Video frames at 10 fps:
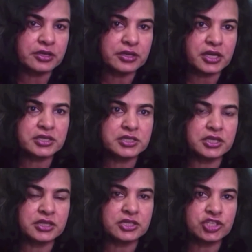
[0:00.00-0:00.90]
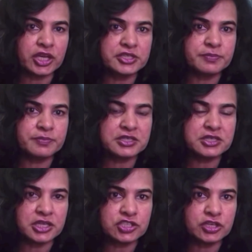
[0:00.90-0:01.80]
conducted in the Chinese
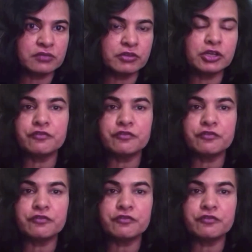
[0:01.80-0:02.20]
space station will,